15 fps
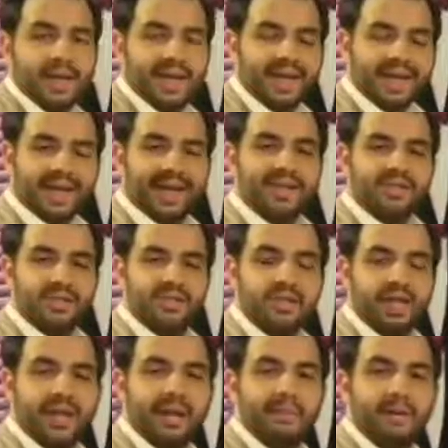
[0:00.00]
Hey guys, so
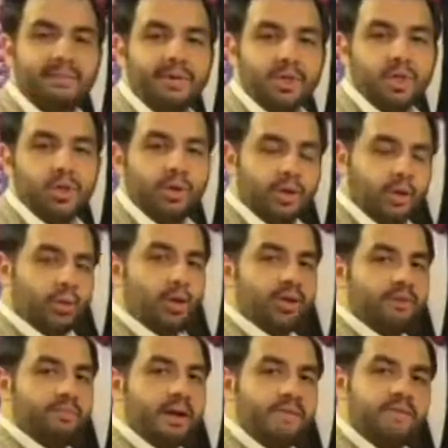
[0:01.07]
today I'm going to be showing you one
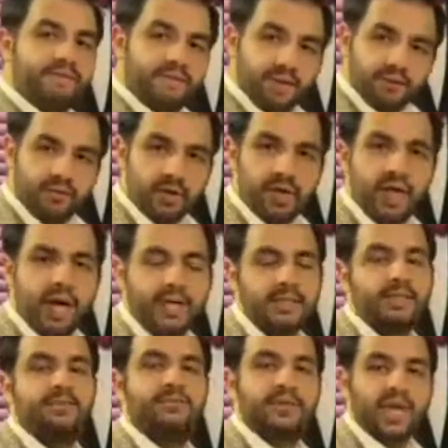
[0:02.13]
of my favorite
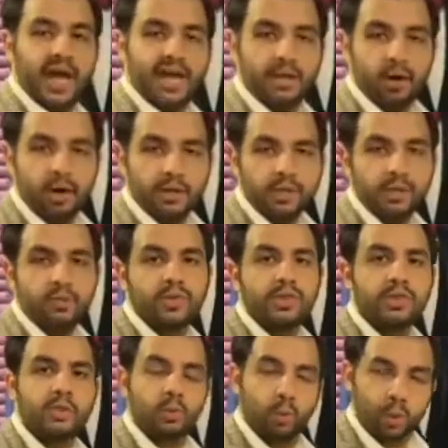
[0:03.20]
kinds of tie knots, which
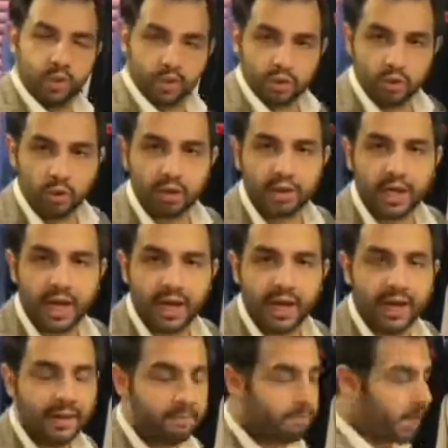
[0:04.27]
is a Windsor
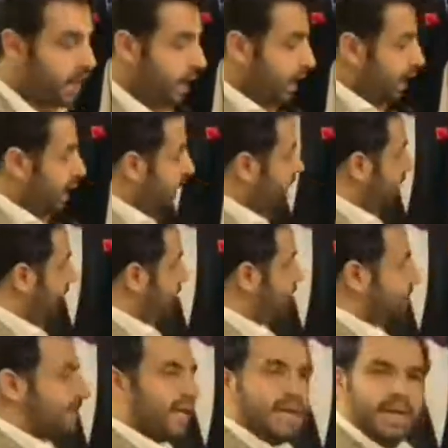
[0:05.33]
tie.
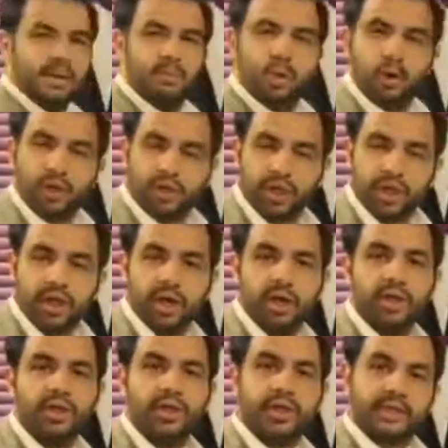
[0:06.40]
It's slightly more
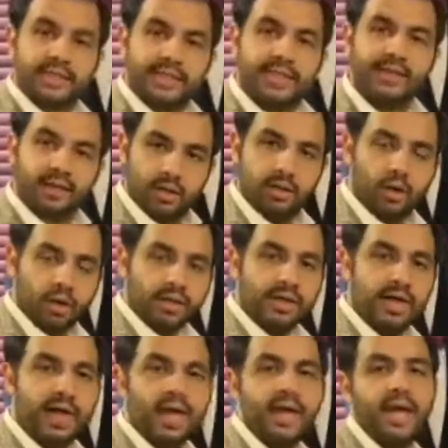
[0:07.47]
thicker than a single knot
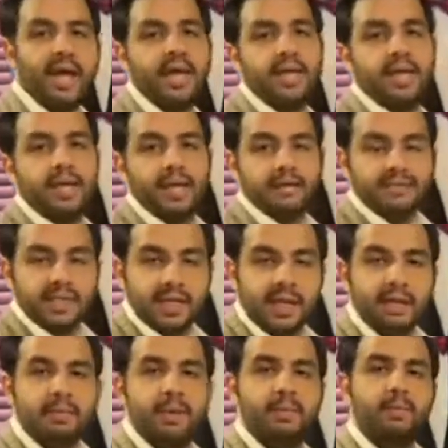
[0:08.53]
tie, and it gives a
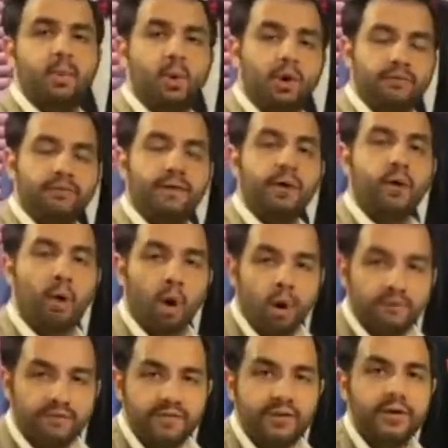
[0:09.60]
little bit more of a
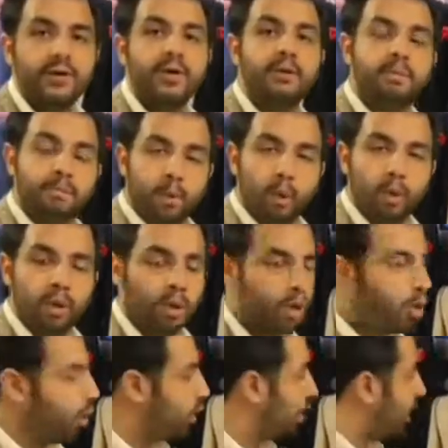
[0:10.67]
confident and a bolder
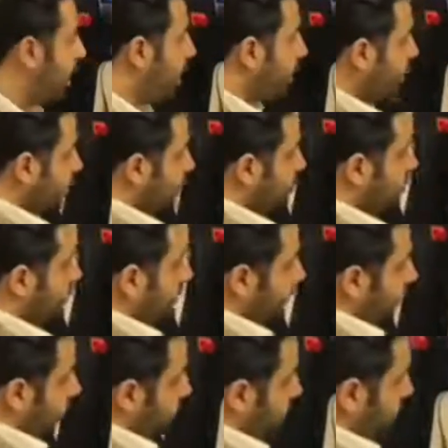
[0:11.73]
look. So
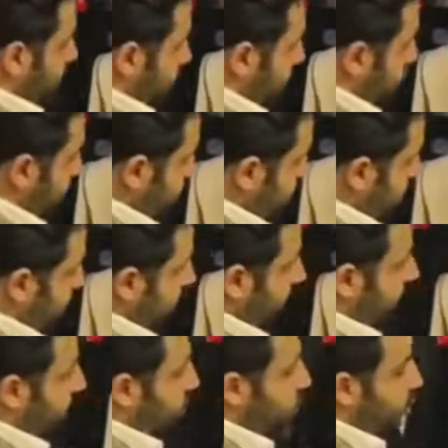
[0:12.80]
if you look at a traditional
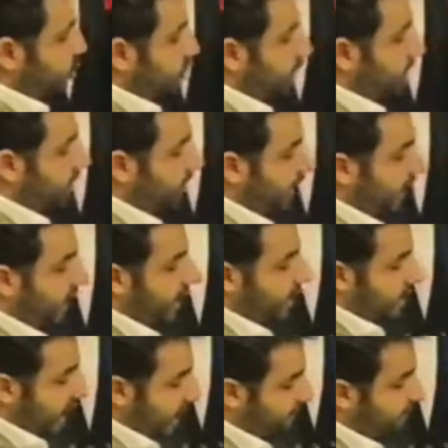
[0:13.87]
tie, you usually tie
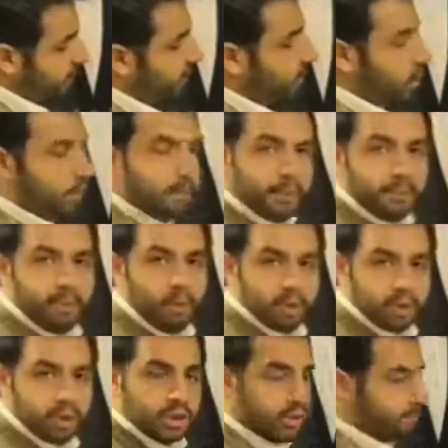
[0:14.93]
it having a more
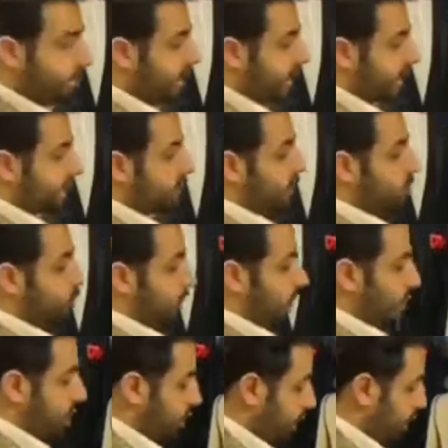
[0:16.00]
proportionate base
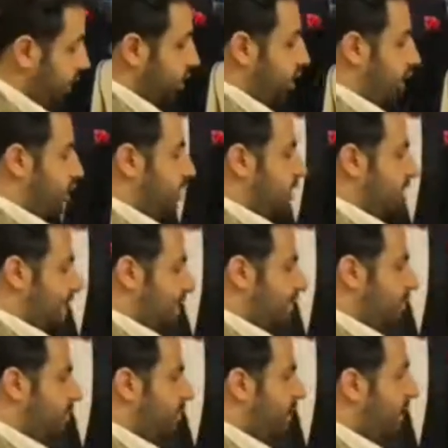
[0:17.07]
between the thicker and the
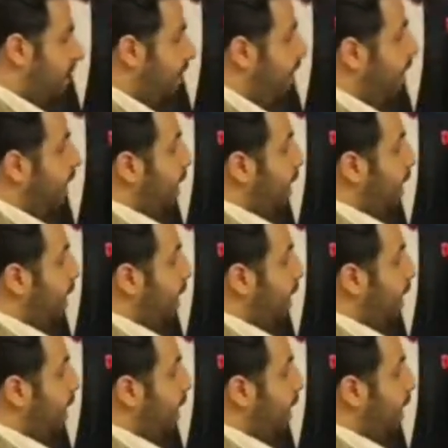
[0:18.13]
slimmer side.